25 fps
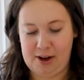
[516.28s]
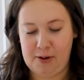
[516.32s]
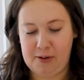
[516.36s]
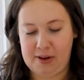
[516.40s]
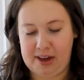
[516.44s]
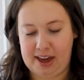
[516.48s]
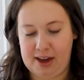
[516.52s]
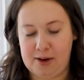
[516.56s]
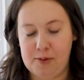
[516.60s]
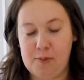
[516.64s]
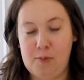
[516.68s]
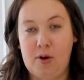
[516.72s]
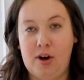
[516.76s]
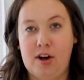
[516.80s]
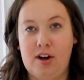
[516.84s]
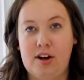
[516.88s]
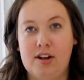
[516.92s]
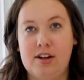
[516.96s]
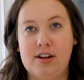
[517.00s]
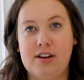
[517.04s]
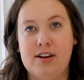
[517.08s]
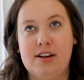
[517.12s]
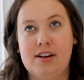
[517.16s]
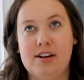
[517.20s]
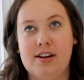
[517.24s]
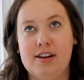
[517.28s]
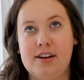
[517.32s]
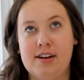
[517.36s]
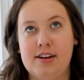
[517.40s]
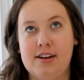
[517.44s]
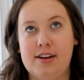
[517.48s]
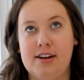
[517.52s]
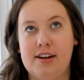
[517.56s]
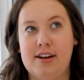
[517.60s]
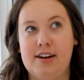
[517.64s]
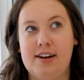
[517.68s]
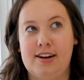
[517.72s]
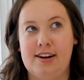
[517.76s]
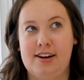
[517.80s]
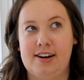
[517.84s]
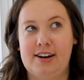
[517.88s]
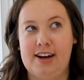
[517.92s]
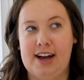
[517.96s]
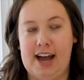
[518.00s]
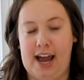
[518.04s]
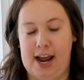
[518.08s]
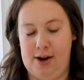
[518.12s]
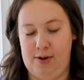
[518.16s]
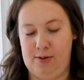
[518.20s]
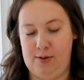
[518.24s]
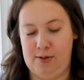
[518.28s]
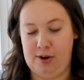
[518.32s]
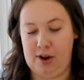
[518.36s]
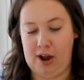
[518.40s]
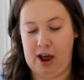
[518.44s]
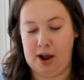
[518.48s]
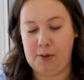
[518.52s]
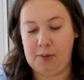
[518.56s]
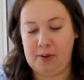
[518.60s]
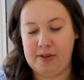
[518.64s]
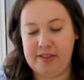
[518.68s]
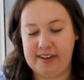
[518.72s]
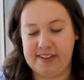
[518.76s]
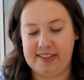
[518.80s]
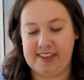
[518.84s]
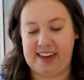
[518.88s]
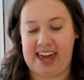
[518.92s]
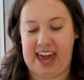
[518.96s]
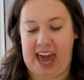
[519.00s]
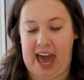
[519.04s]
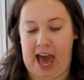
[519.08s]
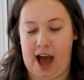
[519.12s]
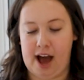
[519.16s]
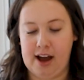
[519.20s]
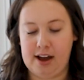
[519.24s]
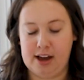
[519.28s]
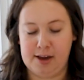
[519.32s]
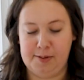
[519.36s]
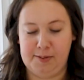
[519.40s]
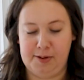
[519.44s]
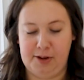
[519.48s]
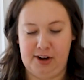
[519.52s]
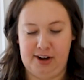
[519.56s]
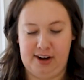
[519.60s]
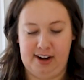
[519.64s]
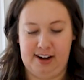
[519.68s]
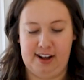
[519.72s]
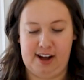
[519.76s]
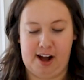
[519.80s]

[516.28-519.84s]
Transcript: Okay. Well, I don't want like the cat community to